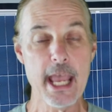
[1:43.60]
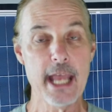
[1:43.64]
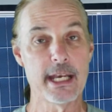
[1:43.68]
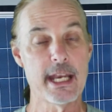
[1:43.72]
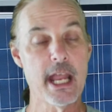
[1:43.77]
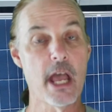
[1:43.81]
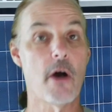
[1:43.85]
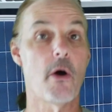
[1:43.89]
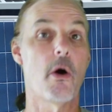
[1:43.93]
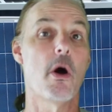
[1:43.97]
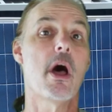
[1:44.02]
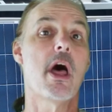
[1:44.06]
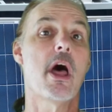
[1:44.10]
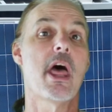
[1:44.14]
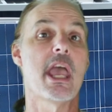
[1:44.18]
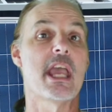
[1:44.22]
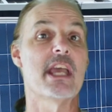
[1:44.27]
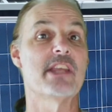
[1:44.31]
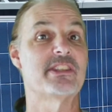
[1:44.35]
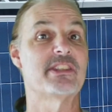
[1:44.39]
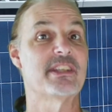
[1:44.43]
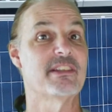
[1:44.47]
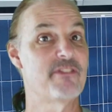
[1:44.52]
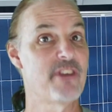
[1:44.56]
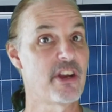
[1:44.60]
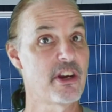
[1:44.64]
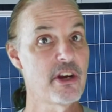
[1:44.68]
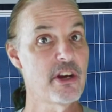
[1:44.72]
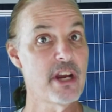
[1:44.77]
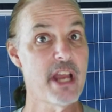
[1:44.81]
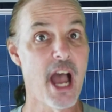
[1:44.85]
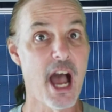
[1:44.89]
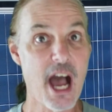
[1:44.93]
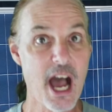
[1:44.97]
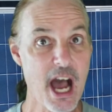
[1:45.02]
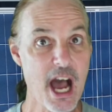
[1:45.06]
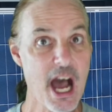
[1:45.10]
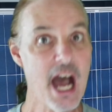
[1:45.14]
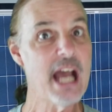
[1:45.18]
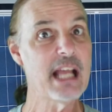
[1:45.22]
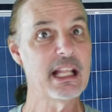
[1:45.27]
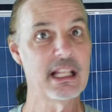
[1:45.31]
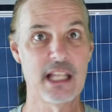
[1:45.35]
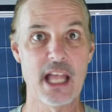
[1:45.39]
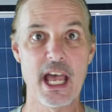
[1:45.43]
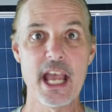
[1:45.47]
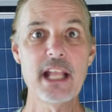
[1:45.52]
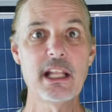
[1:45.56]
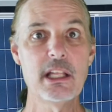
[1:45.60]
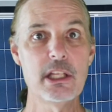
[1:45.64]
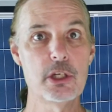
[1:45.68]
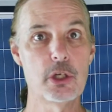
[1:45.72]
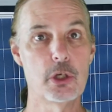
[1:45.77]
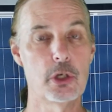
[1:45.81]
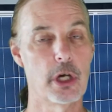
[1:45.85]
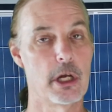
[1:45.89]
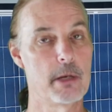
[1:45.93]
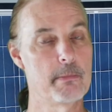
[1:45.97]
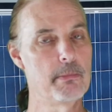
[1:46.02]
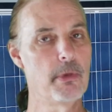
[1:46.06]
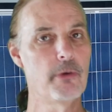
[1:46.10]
Now, it's a very high likelihood